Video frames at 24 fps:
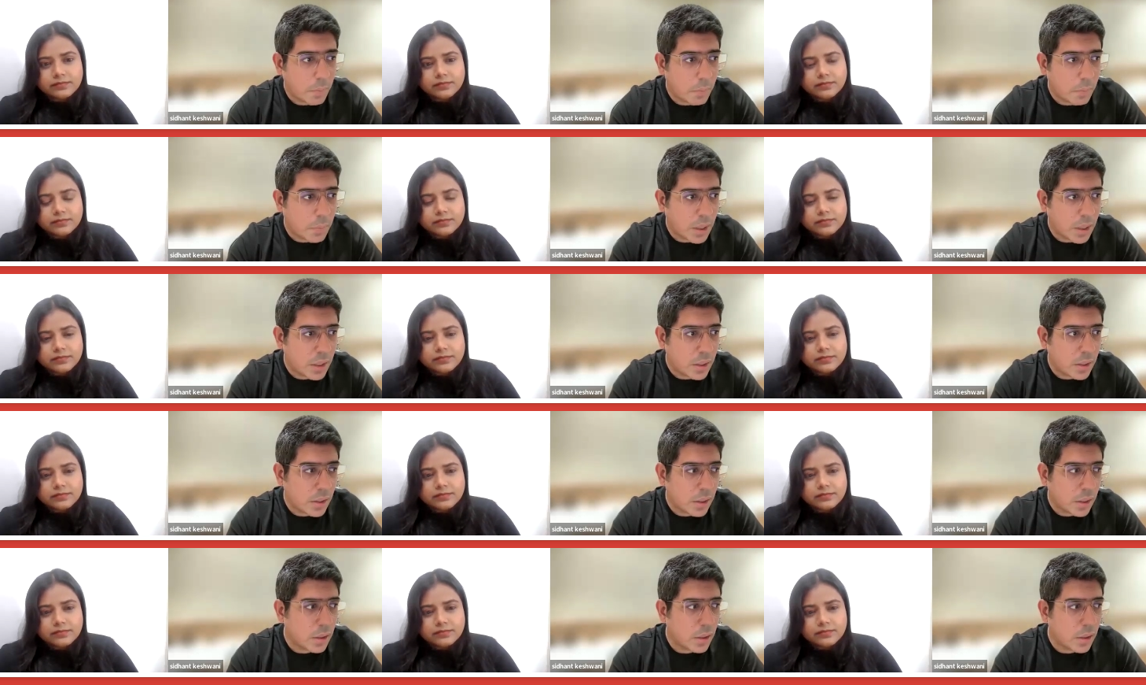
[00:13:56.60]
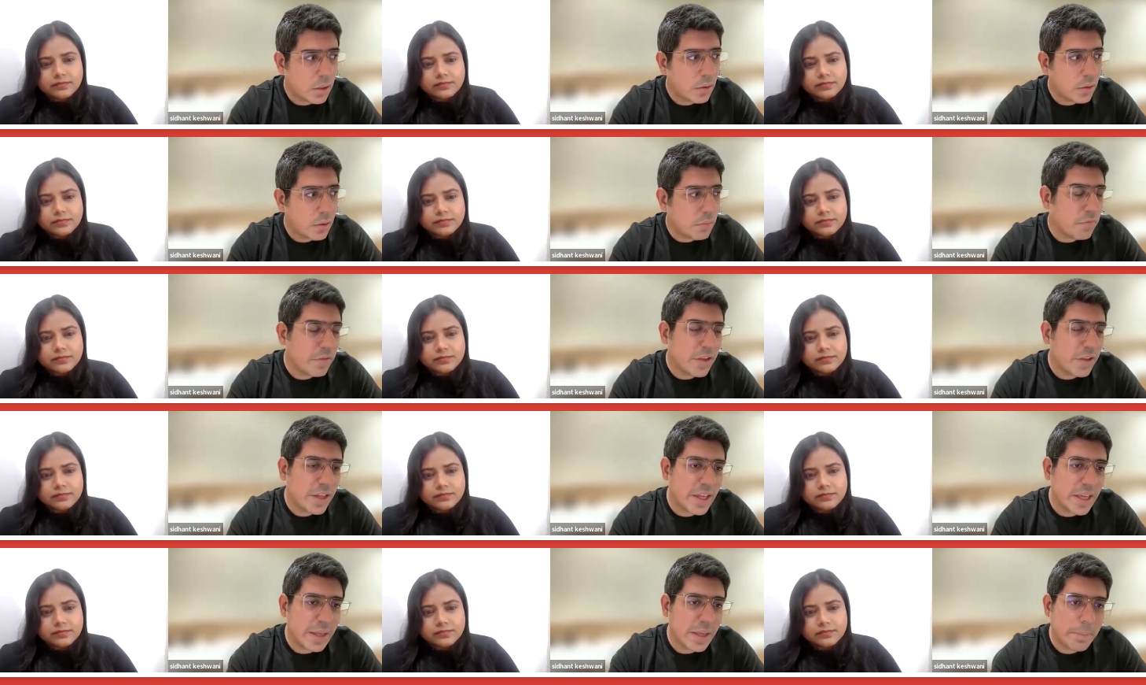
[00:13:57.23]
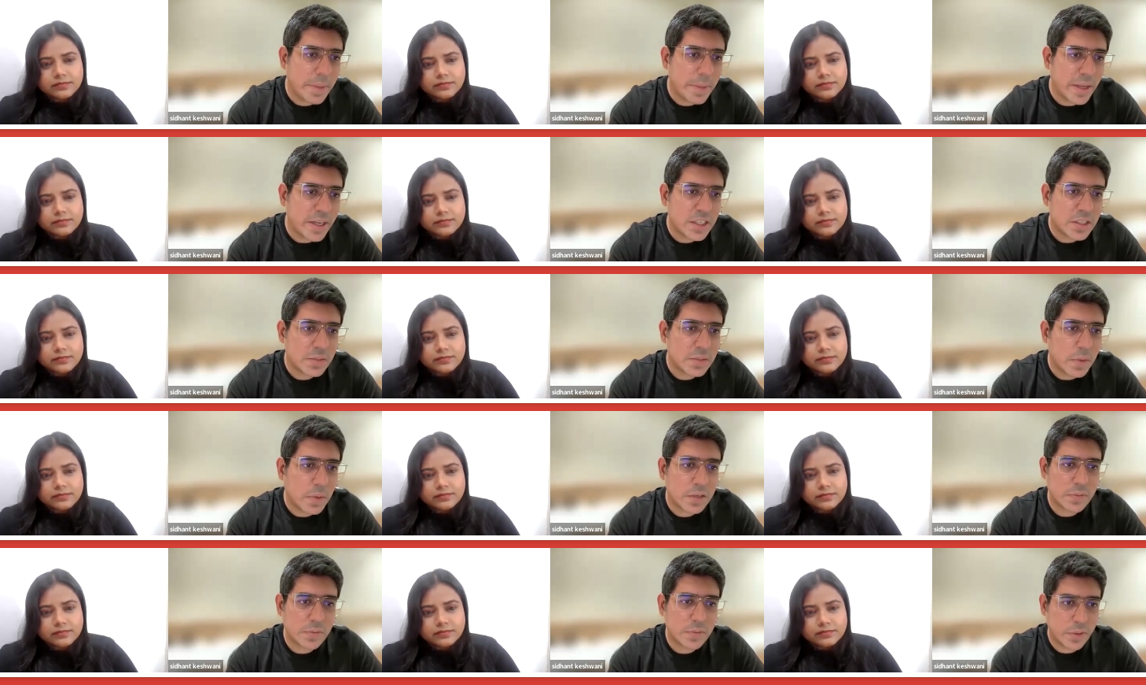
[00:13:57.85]
Speaker 1: but uh, we keep
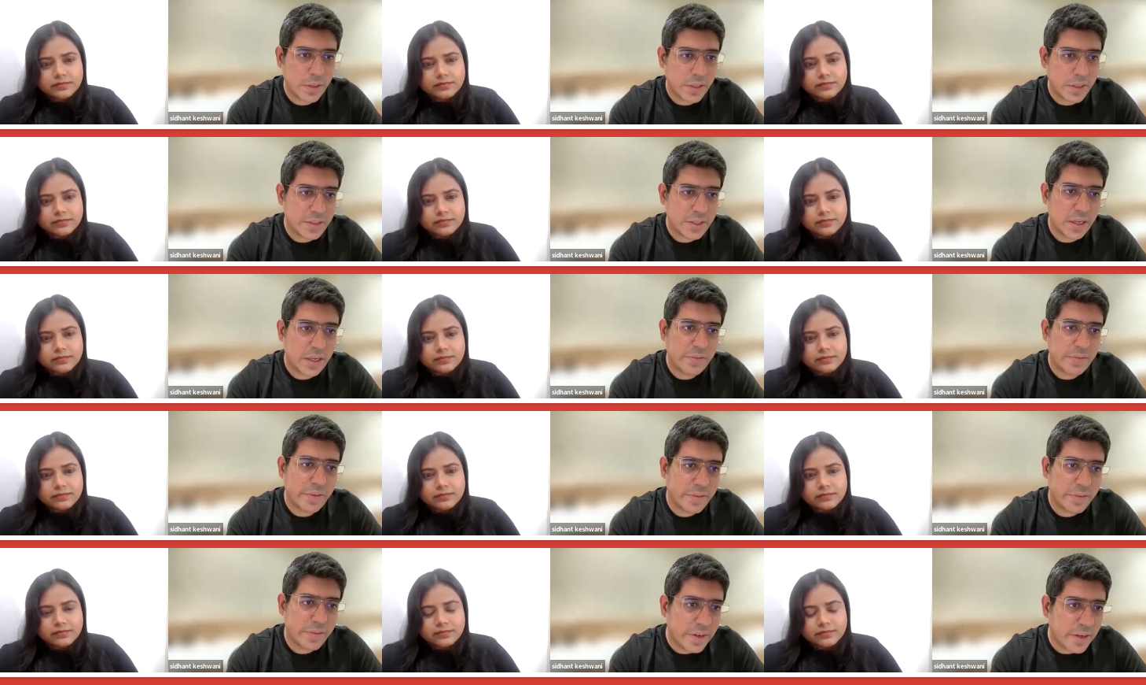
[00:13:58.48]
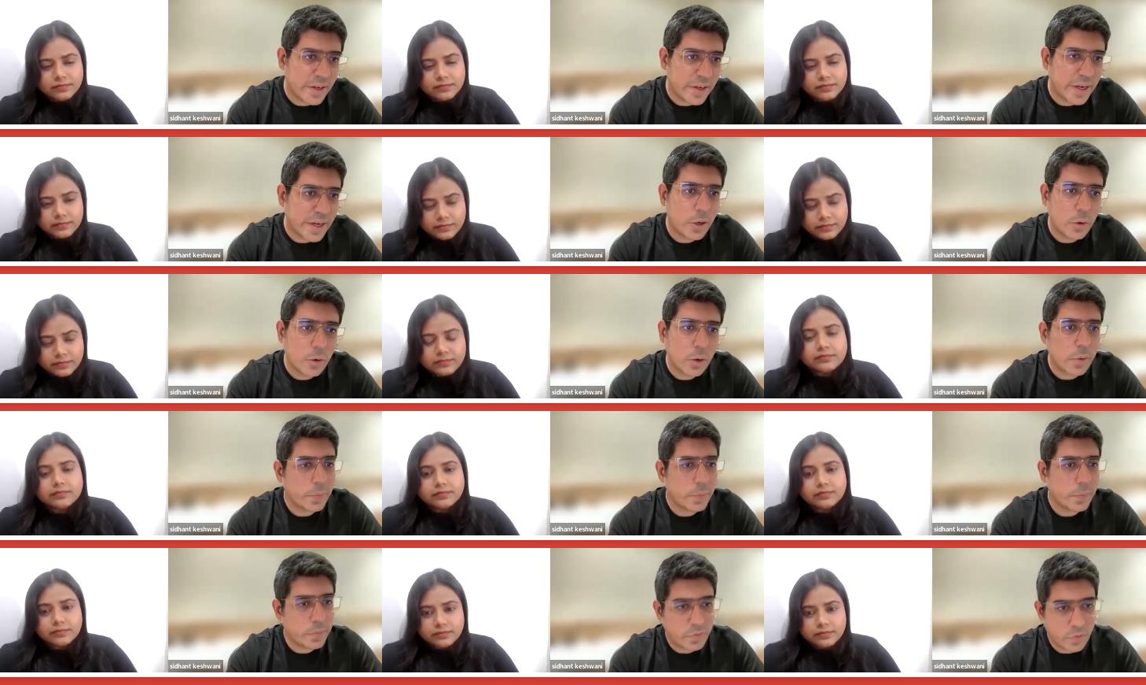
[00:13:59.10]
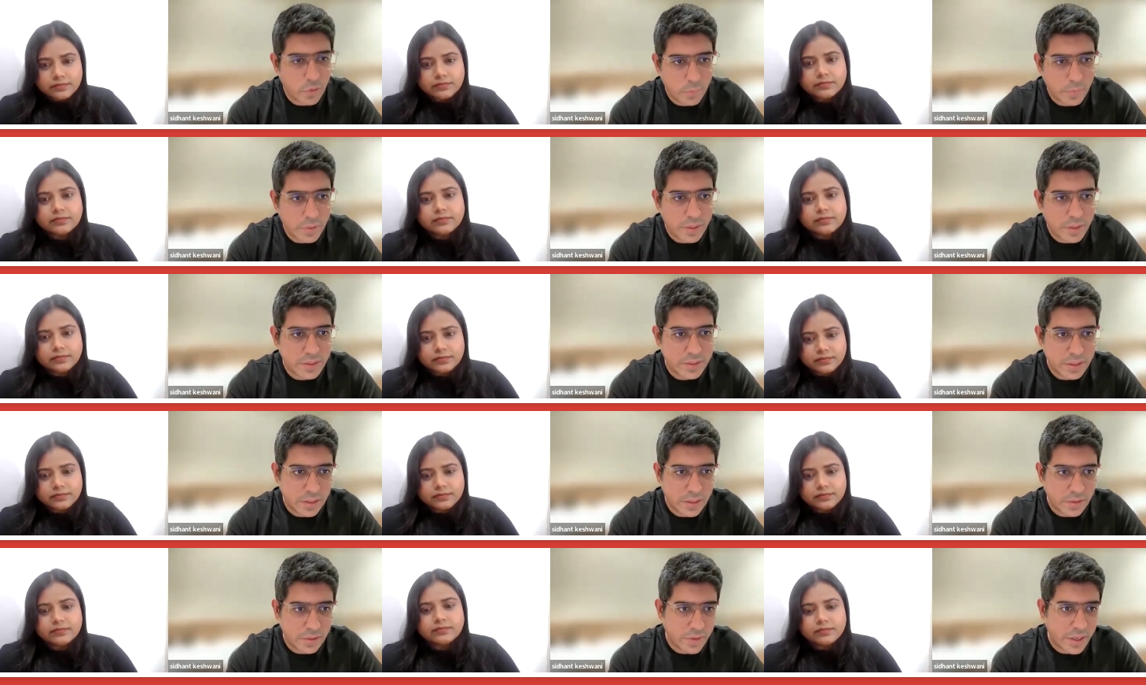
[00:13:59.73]
benchmarks for ourselves and we try to outperform
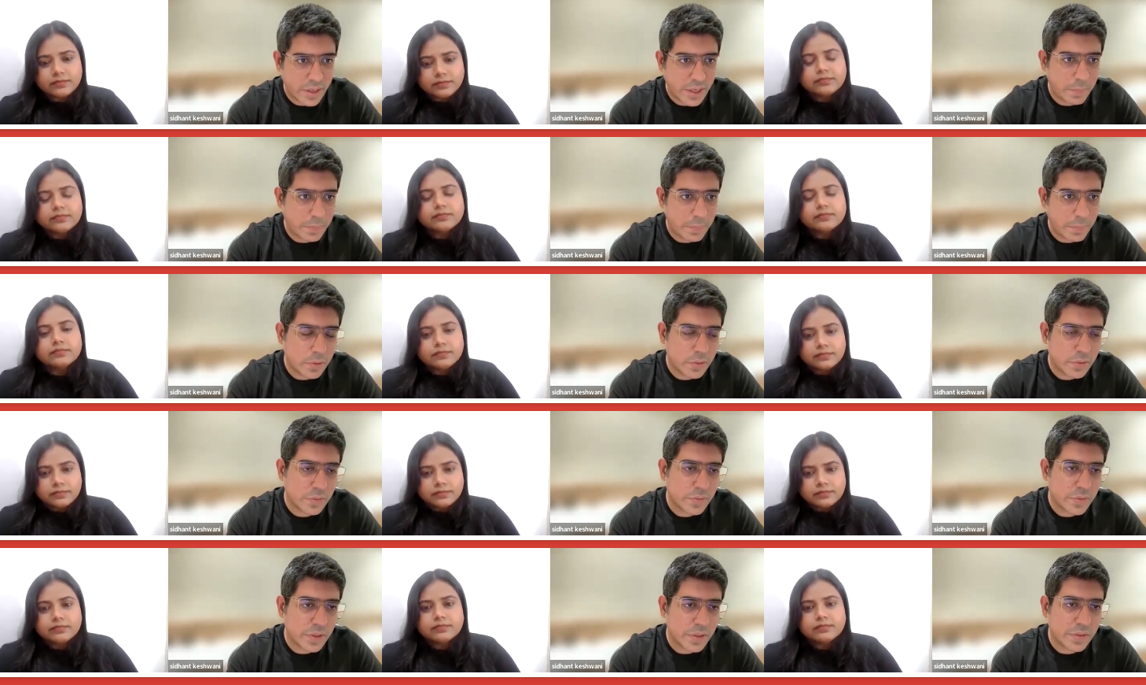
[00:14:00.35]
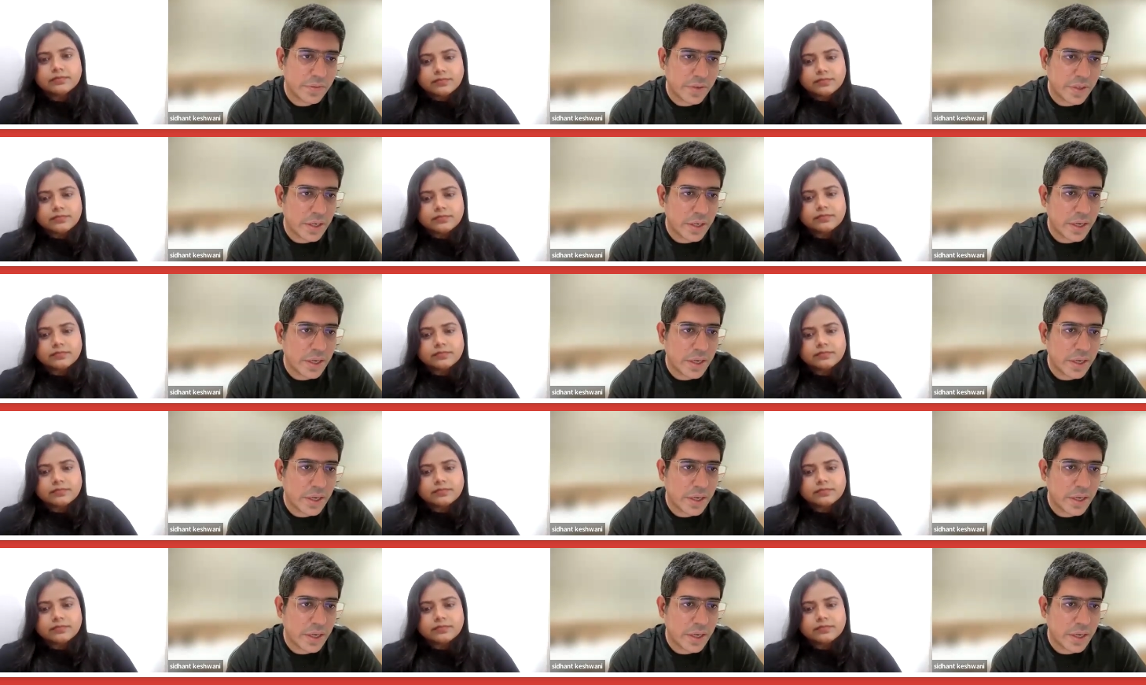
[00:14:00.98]
ourselves, right? Because we've